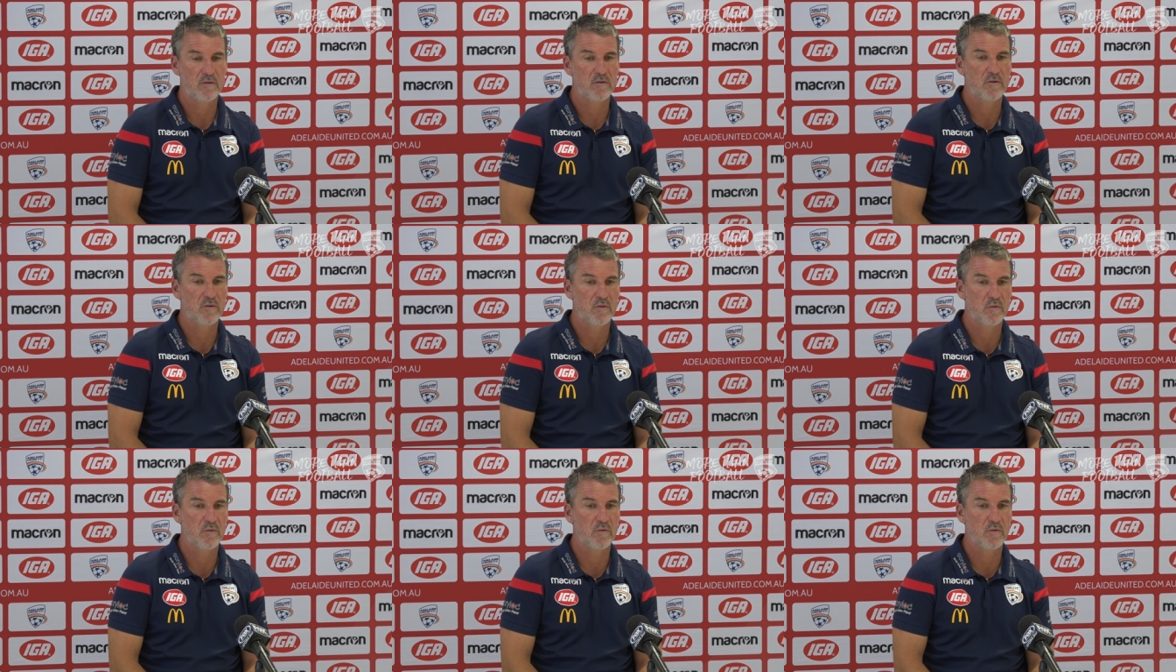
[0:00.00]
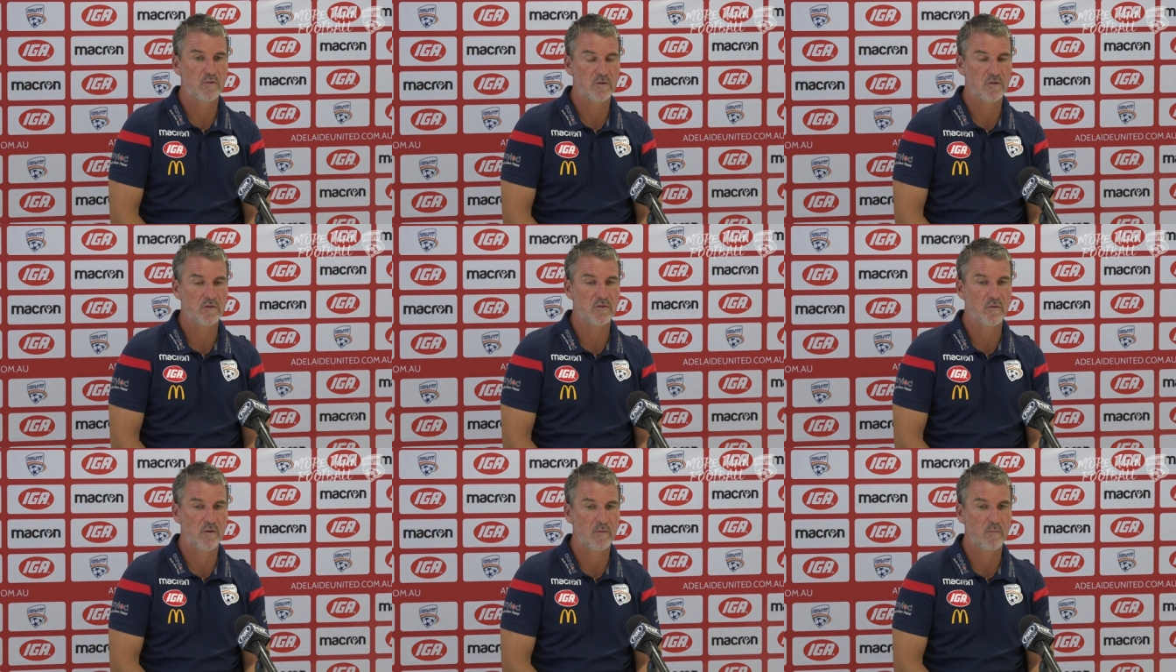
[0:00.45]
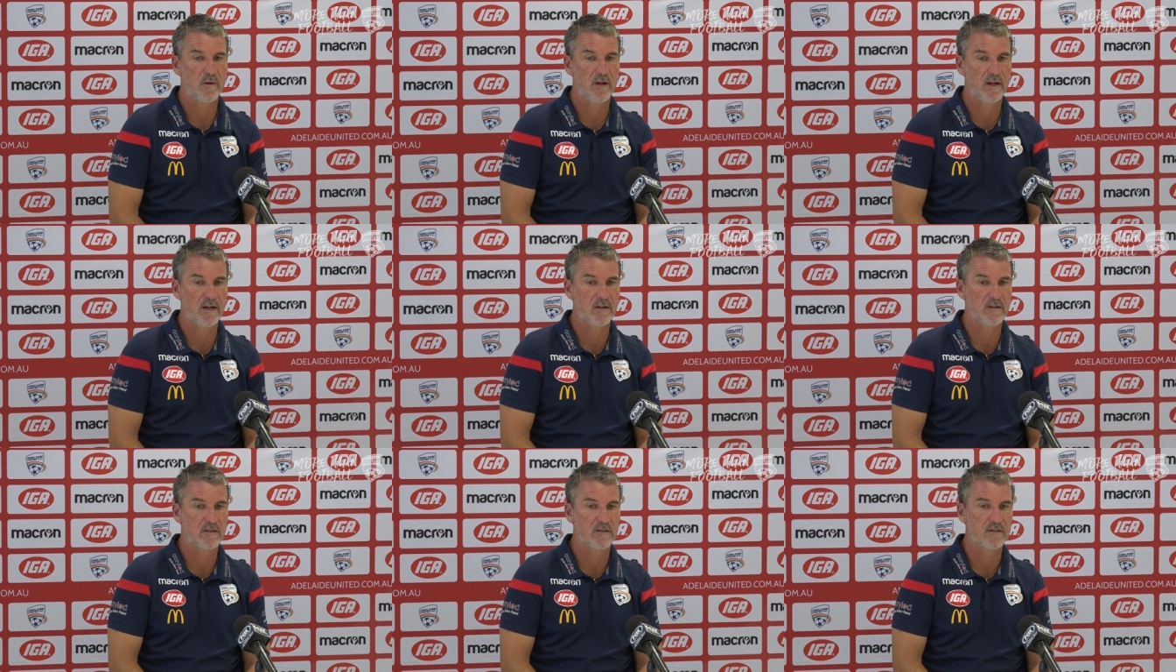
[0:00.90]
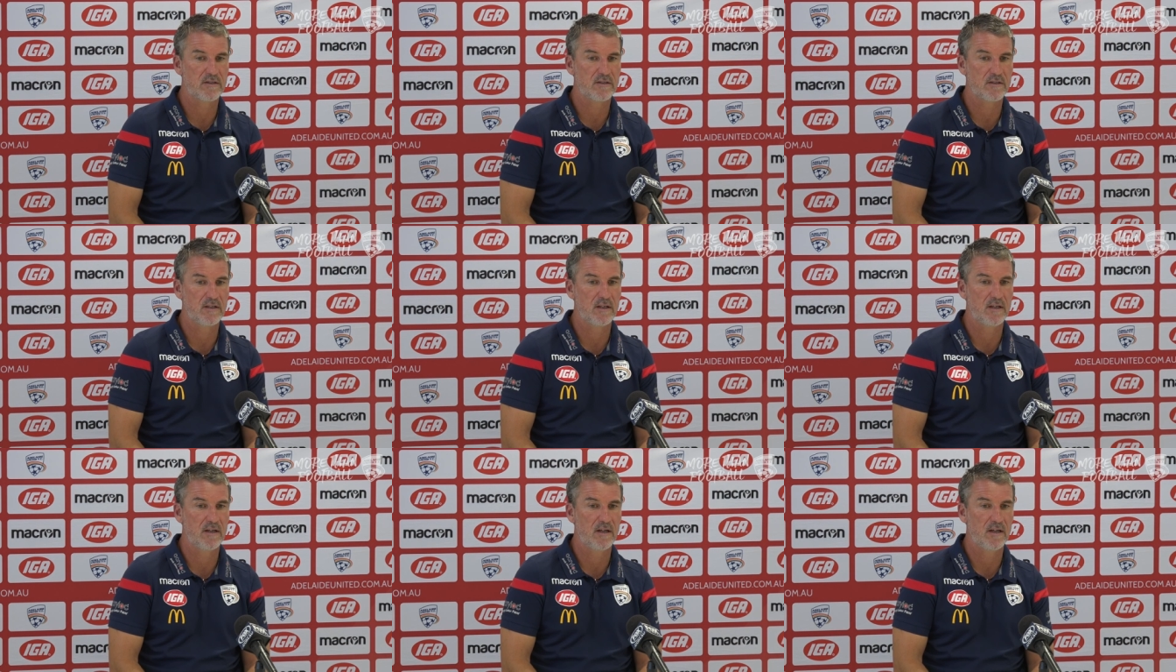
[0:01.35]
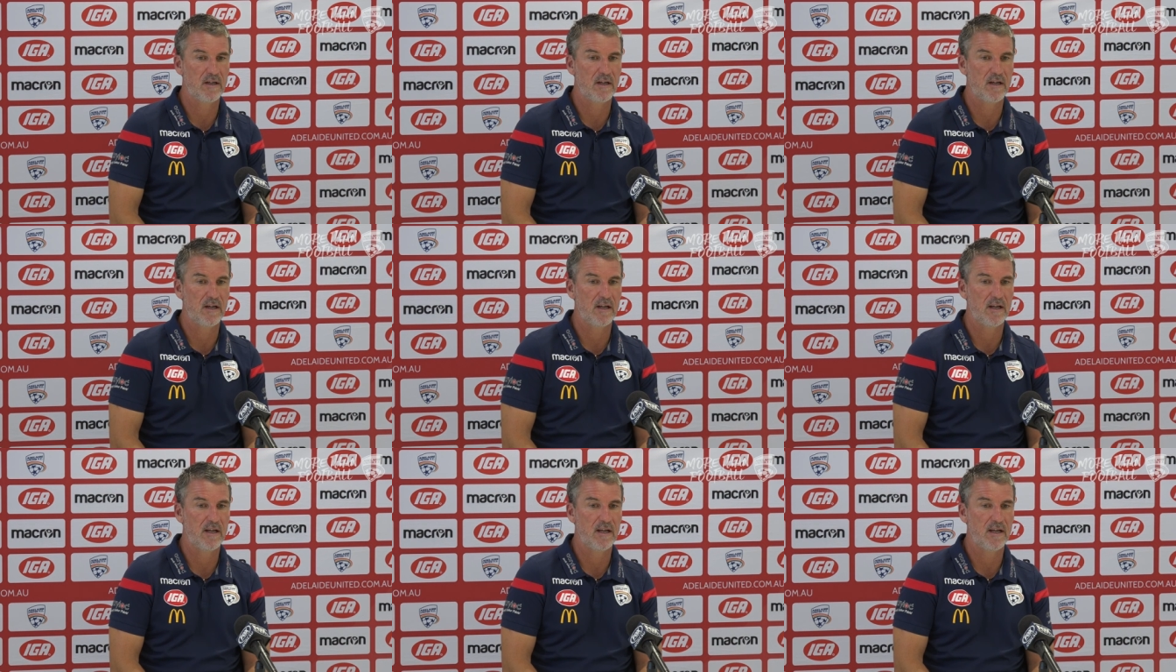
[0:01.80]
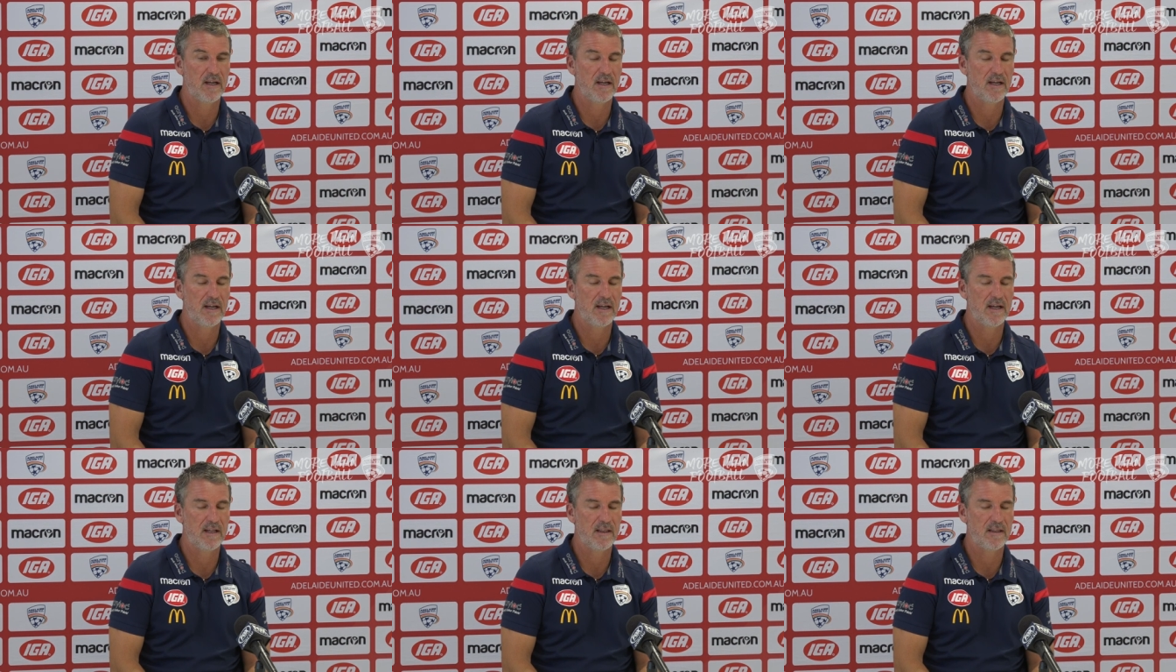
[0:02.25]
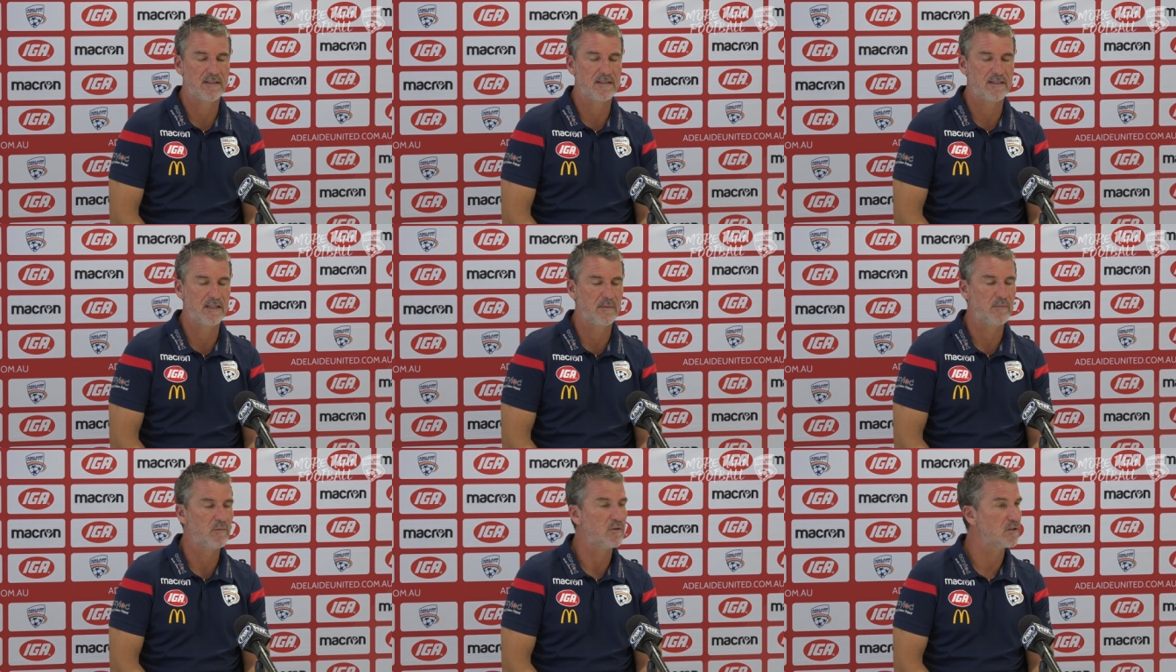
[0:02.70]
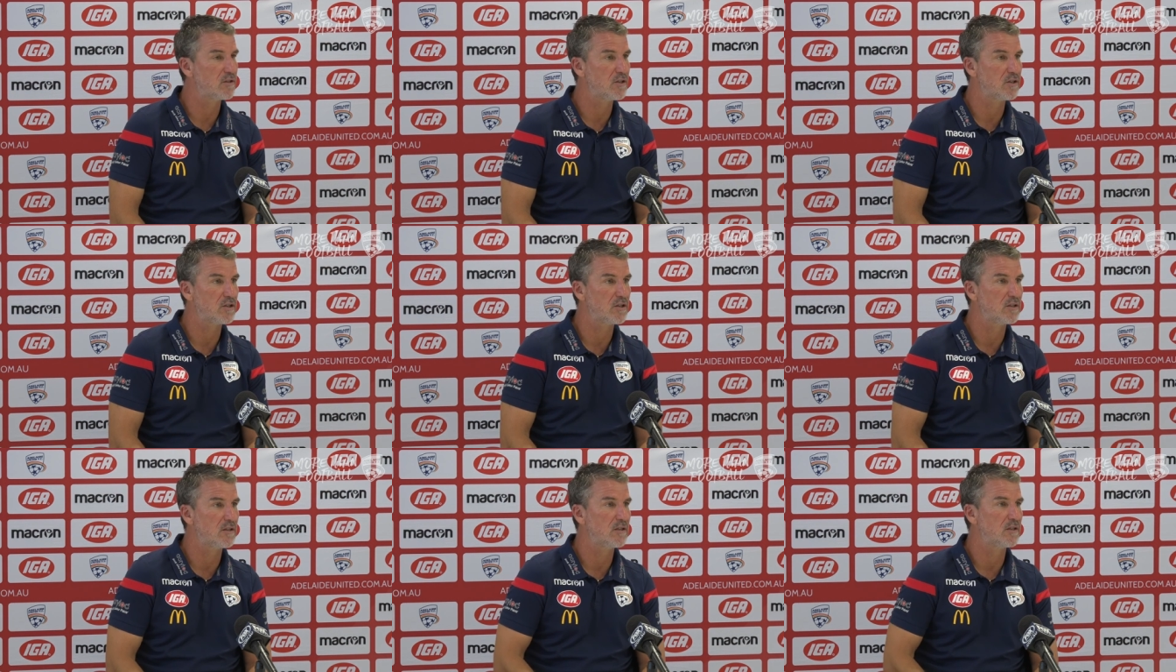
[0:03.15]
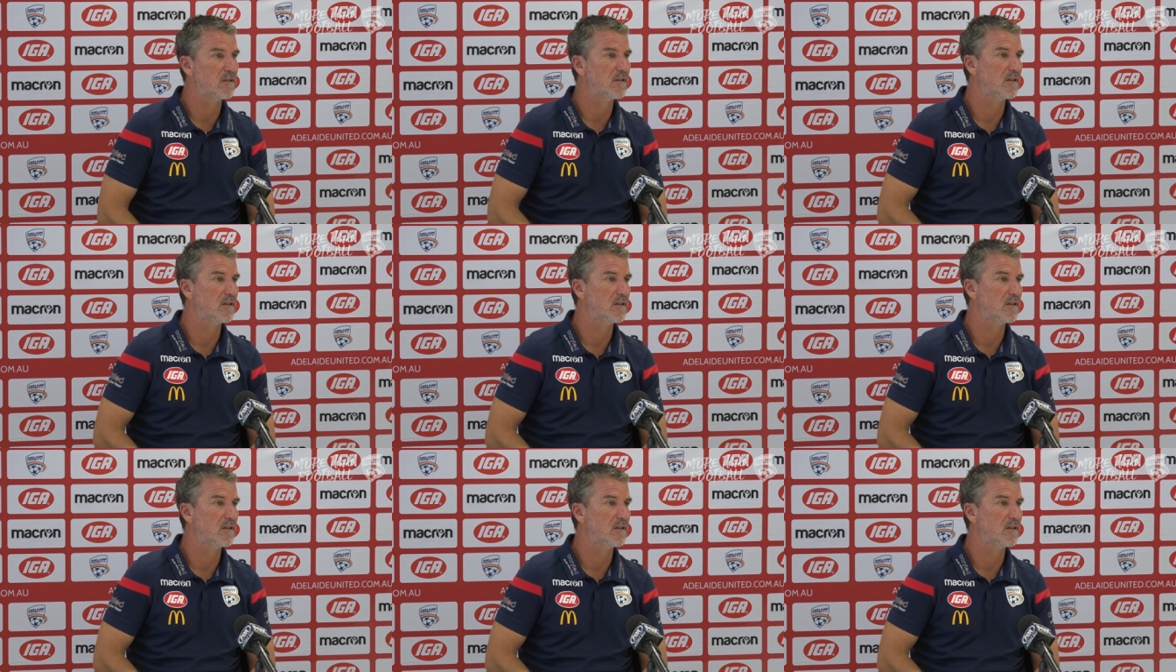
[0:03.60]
2 strong players at the same position.